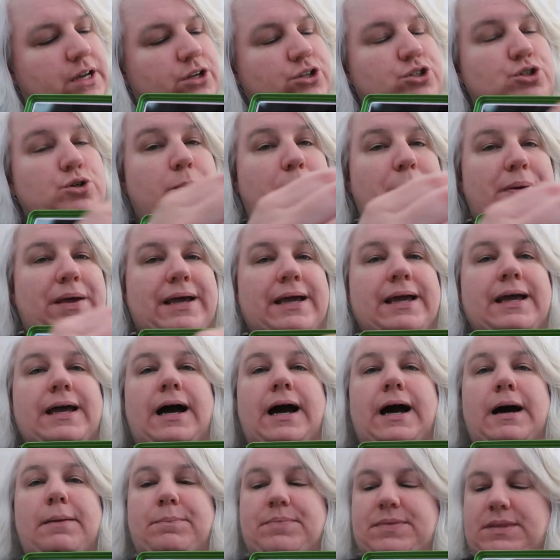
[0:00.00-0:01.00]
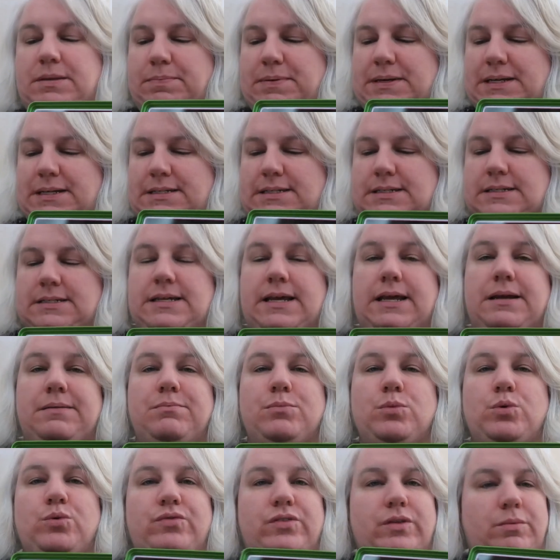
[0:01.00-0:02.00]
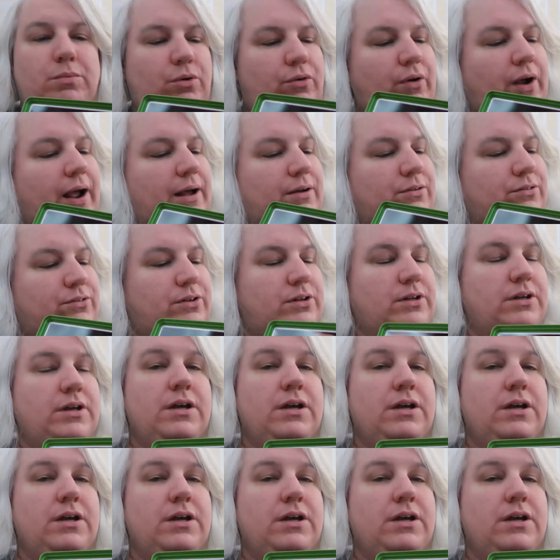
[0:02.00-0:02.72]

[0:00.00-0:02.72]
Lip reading: to pick up the pieces and move them around.